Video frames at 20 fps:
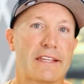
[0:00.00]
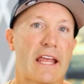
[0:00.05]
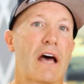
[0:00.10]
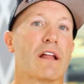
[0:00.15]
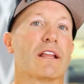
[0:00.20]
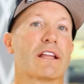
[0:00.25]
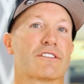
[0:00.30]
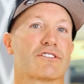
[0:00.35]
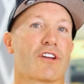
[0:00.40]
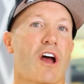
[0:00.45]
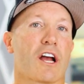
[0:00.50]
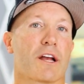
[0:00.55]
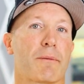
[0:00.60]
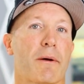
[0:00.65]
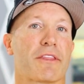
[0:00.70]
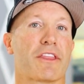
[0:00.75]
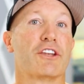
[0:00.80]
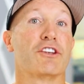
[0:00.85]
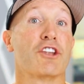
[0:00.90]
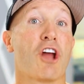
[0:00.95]
Now let's talk
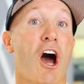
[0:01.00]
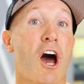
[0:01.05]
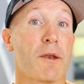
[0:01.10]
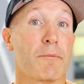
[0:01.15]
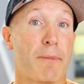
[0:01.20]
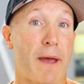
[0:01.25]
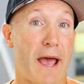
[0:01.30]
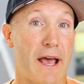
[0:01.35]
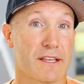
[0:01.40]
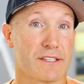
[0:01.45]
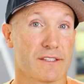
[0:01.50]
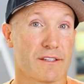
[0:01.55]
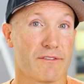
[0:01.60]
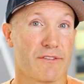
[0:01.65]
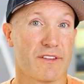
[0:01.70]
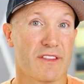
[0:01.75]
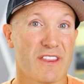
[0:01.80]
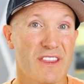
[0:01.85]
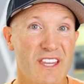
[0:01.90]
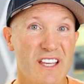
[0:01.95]
about the
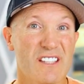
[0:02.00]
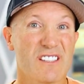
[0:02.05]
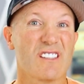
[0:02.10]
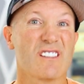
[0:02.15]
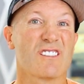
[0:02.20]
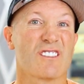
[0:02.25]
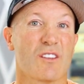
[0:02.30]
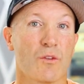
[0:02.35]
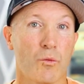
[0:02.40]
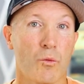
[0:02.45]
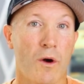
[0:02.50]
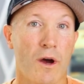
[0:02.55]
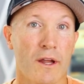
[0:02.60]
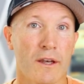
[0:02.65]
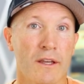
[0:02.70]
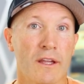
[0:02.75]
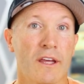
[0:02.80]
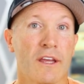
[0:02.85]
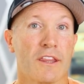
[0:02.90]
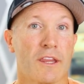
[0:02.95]
non-passive. This is the
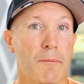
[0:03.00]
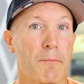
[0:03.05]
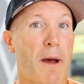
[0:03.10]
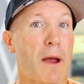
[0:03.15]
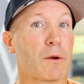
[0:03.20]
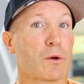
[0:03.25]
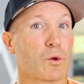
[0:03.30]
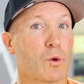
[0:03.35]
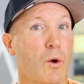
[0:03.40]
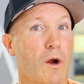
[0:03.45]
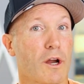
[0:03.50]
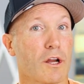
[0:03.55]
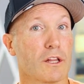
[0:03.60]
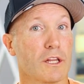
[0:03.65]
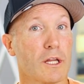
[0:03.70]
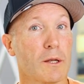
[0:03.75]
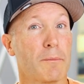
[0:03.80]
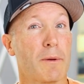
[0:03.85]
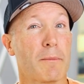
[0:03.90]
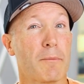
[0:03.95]
one that might require a
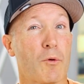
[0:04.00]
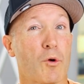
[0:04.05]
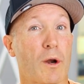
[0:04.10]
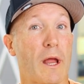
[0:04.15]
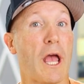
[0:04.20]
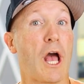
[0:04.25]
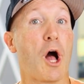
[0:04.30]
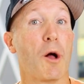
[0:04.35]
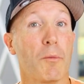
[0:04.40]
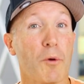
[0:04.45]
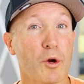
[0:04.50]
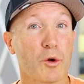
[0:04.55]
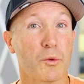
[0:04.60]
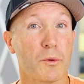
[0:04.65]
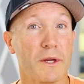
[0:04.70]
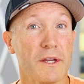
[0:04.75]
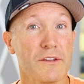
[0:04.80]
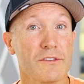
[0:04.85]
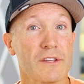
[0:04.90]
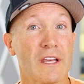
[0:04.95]
little bit more elbow
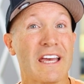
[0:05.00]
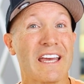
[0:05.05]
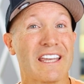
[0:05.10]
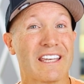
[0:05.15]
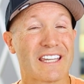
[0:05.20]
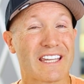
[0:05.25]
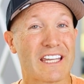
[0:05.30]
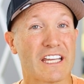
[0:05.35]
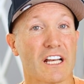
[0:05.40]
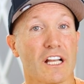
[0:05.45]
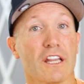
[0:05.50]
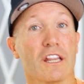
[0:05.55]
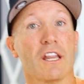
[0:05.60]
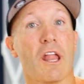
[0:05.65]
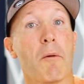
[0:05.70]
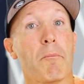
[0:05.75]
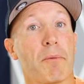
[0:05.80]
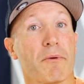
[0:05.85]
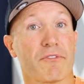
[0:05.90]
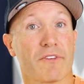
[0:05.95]
grease to get a
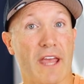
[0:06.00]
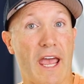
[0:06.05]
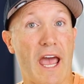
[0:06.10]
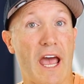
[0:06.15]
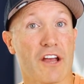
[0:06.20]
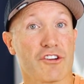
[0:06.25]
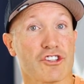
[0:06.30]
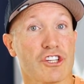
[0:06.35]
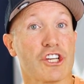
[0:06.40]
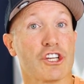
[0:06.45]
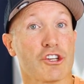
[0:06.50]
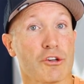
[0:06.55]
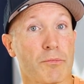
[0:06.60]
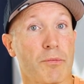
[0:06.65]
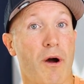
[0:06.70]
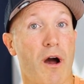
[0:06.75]
lump of cash in your